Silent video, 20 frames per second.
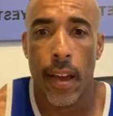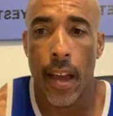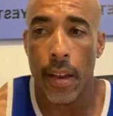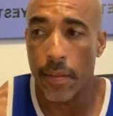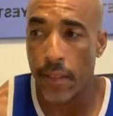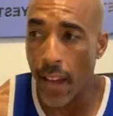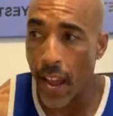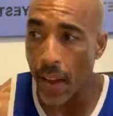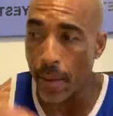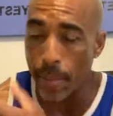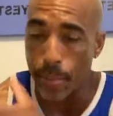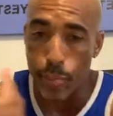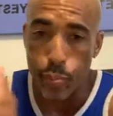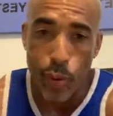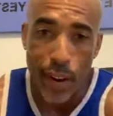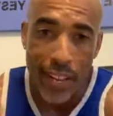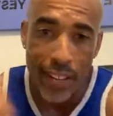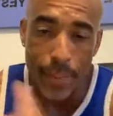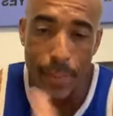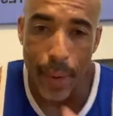and
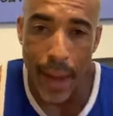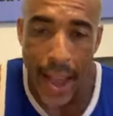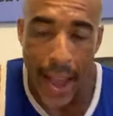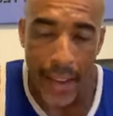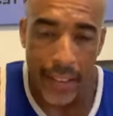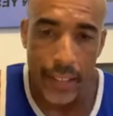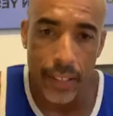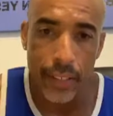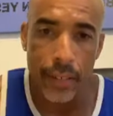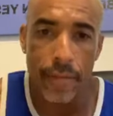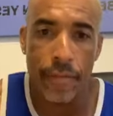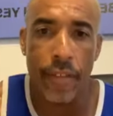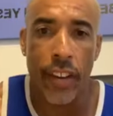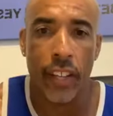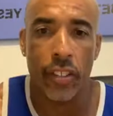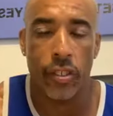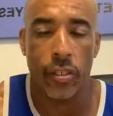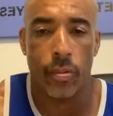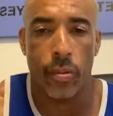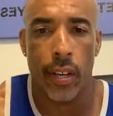bring back
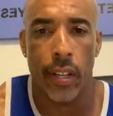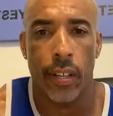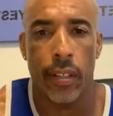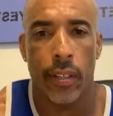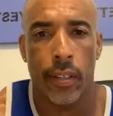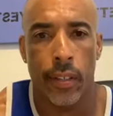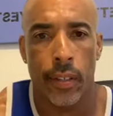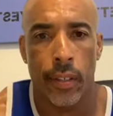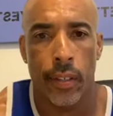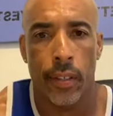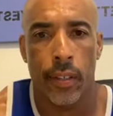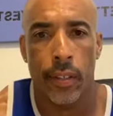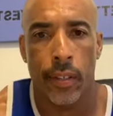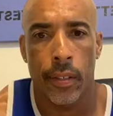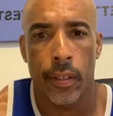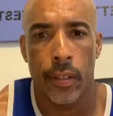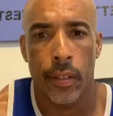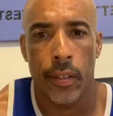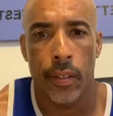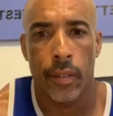victory.
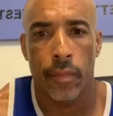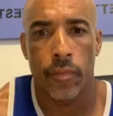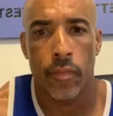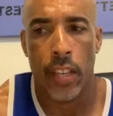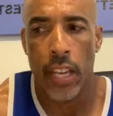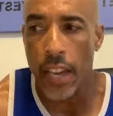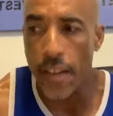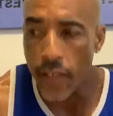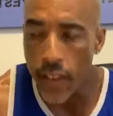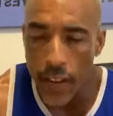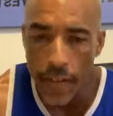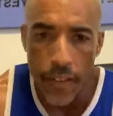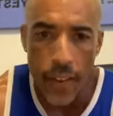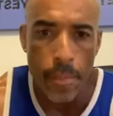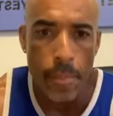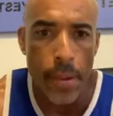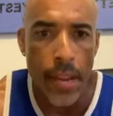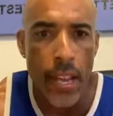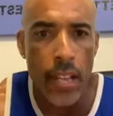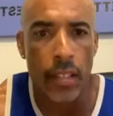Even if
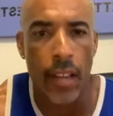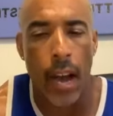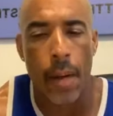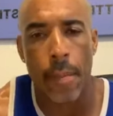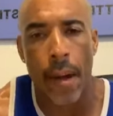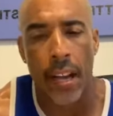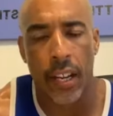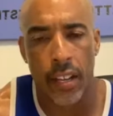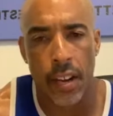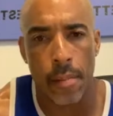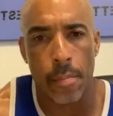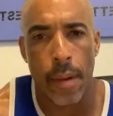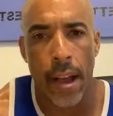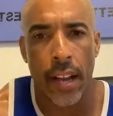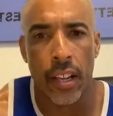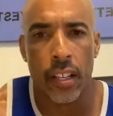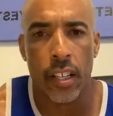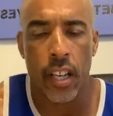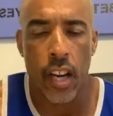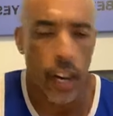it means I might come
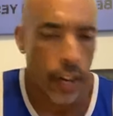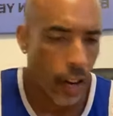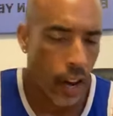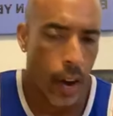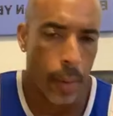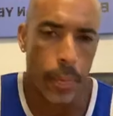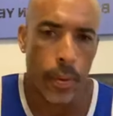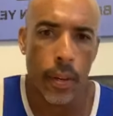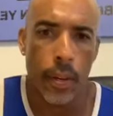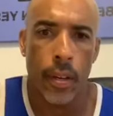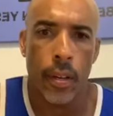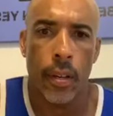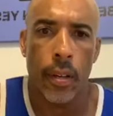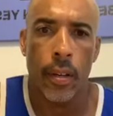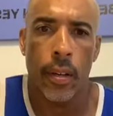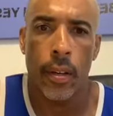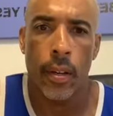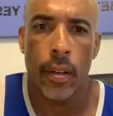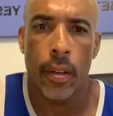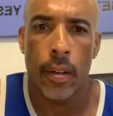back cut up
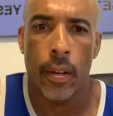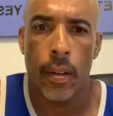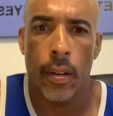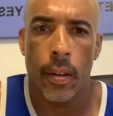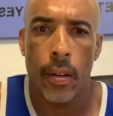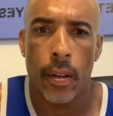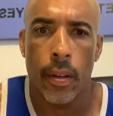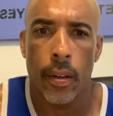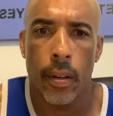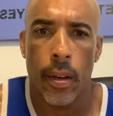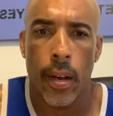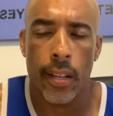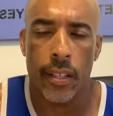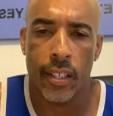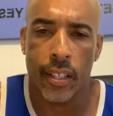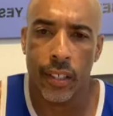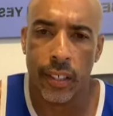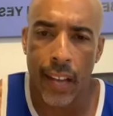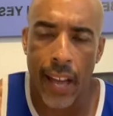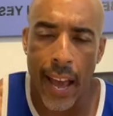
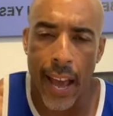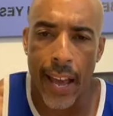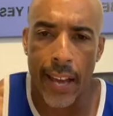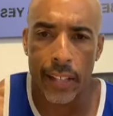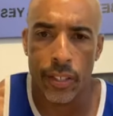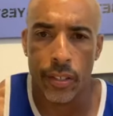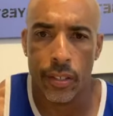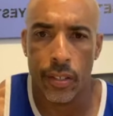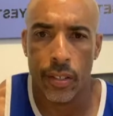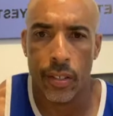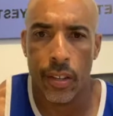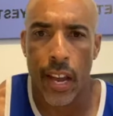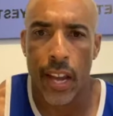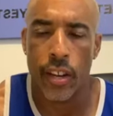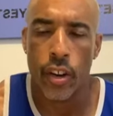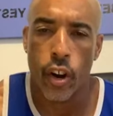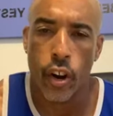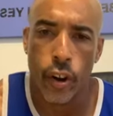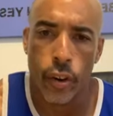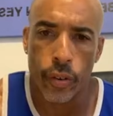and slashed
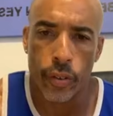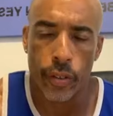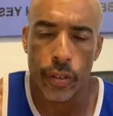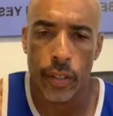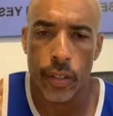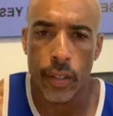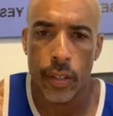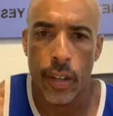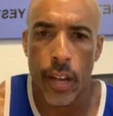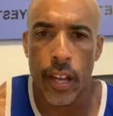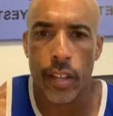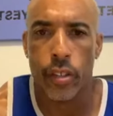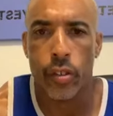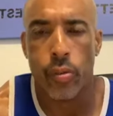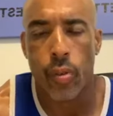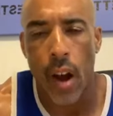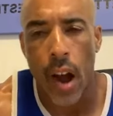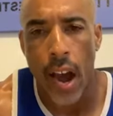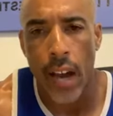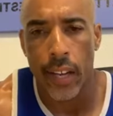and hurt and
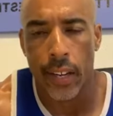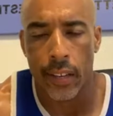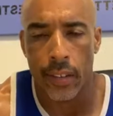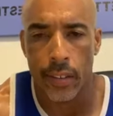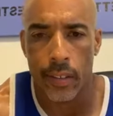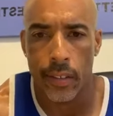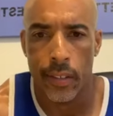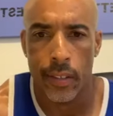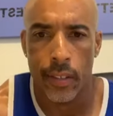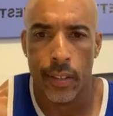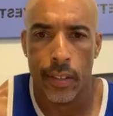crying.